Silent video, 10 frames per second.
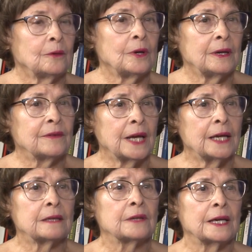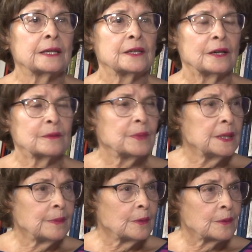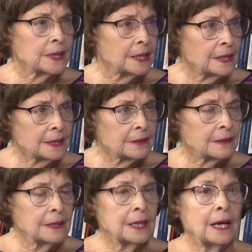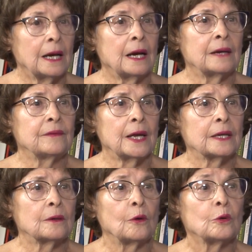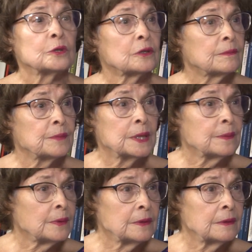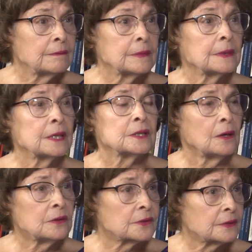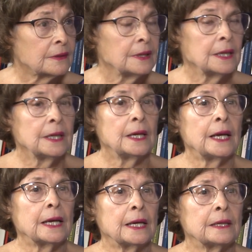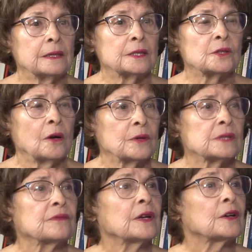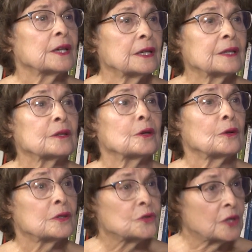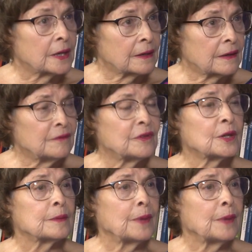Well, I've had a lot of young people read it. I've had older people, adults, and it's always very encouraging and very